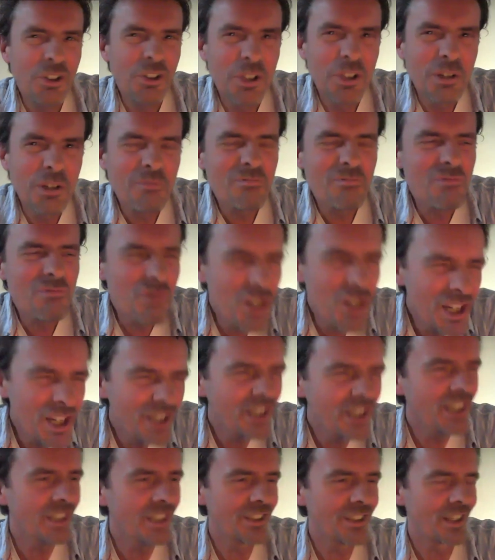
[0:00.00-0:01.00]
can
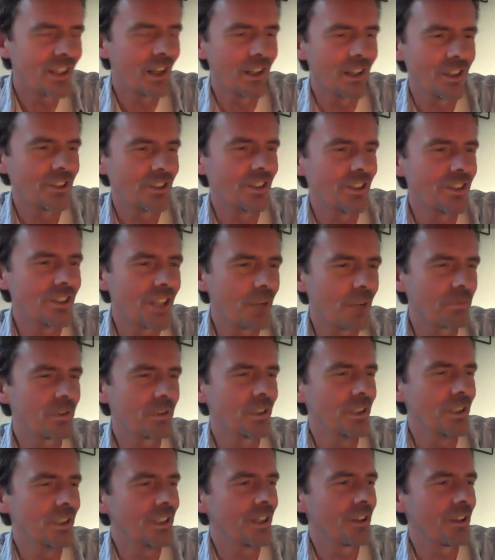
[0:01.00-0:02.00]
really tell us there's
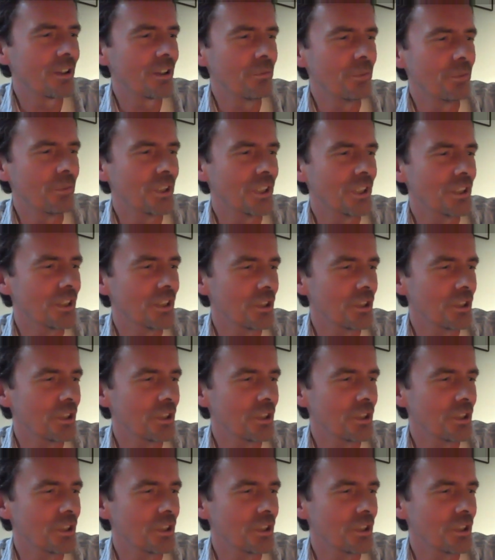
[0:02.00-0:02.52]
absolutely nothing we can do.